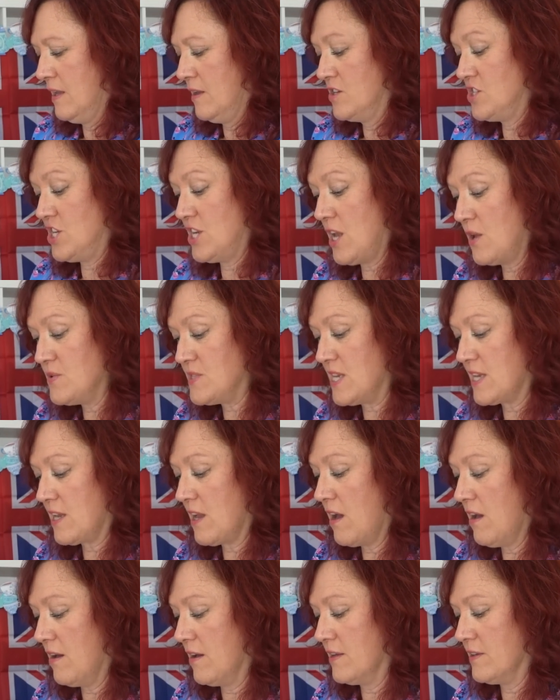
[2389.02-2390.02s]
She knows it
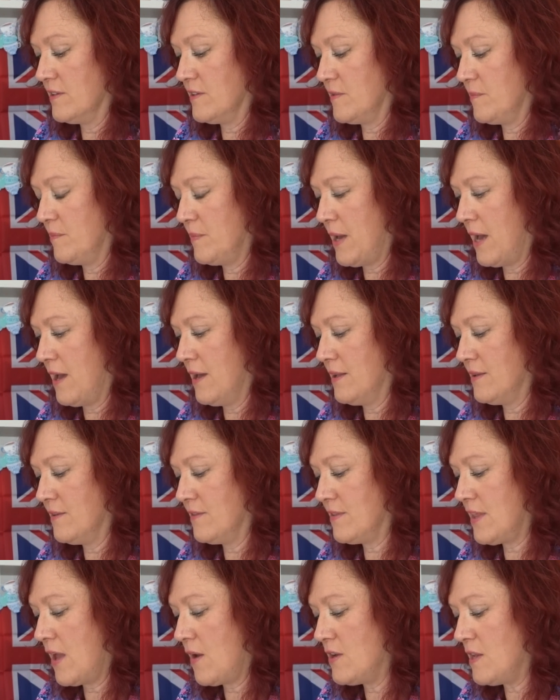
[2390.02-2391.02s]
can't, but
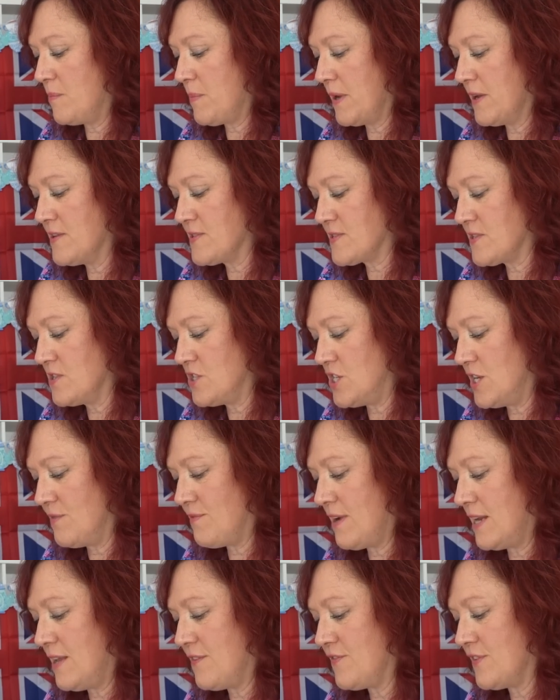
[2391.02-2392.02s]
the only person she
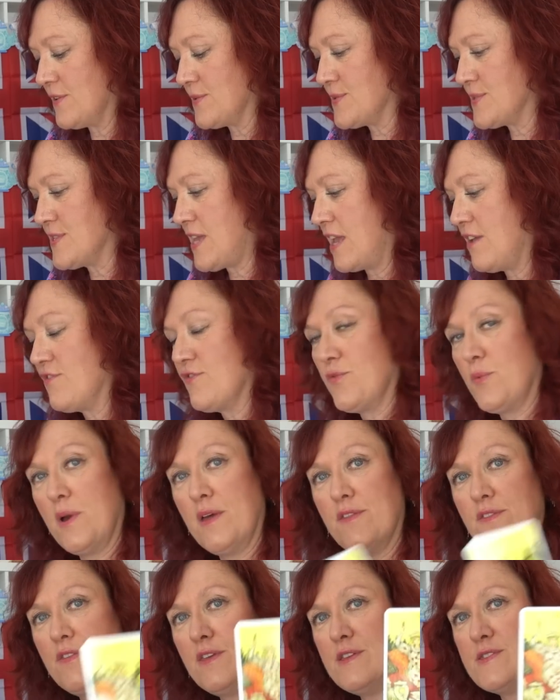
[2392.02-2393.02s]
really feels safe
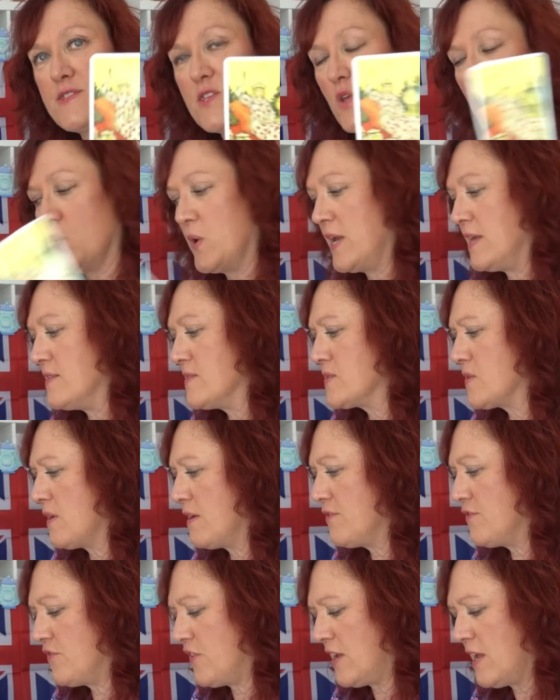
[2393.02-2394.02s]
with is the Queen. So
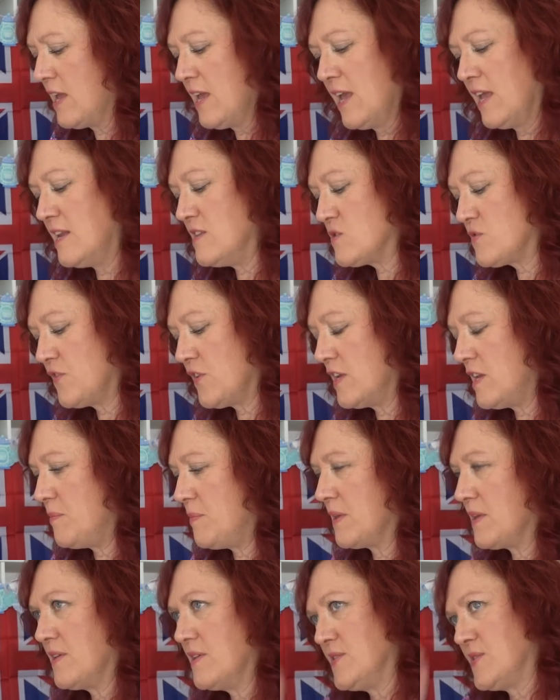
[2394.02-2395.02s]
I feel, and it's funny
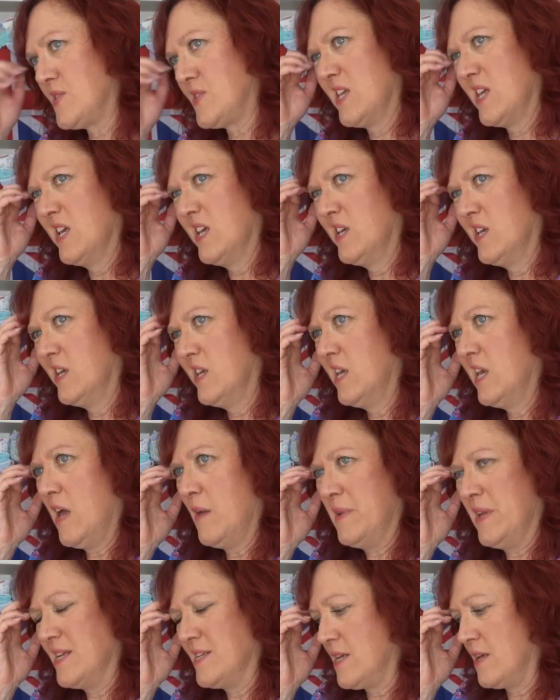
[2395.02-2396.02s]
because,
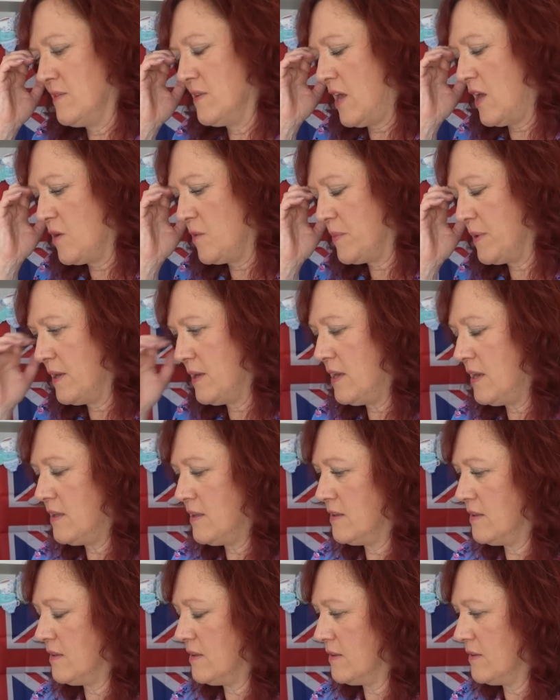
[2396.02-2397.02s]
I mean, I don't know, but
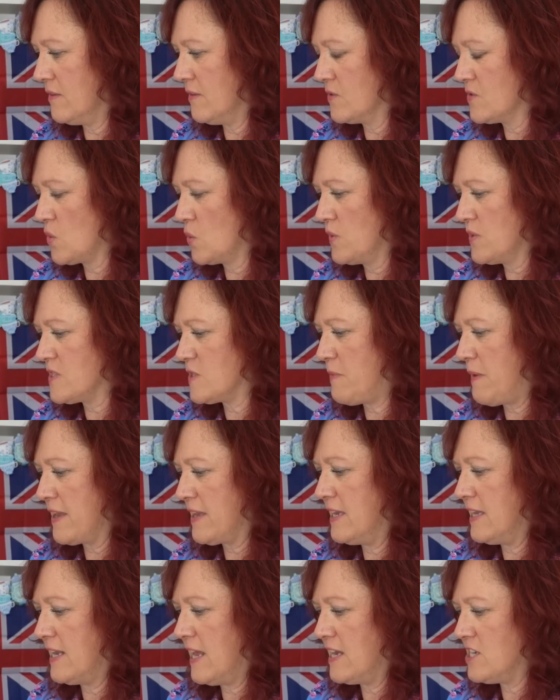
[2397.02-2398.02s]
there's all the
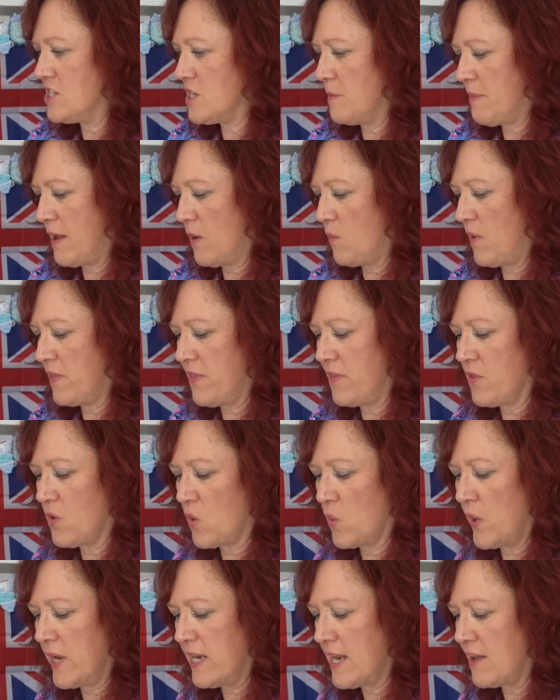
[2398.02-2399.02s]
speculation about whether the
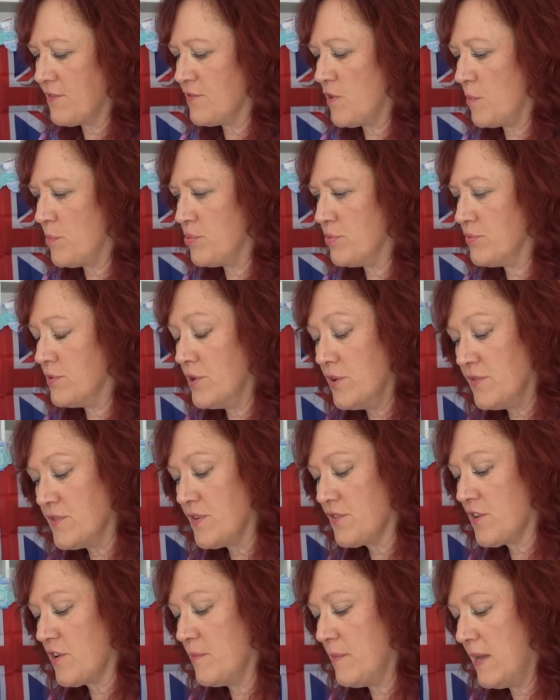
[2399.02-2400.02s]
Queen ever approved
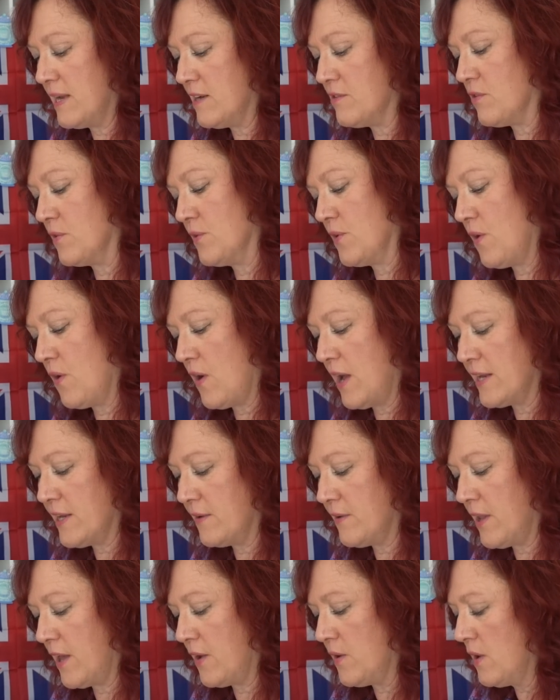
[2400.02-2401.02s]
of Camilla or not, I
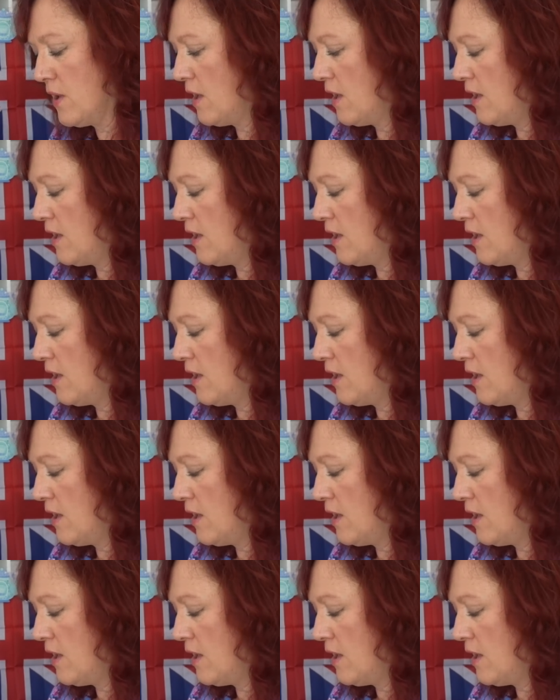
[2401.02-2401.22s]
don't know.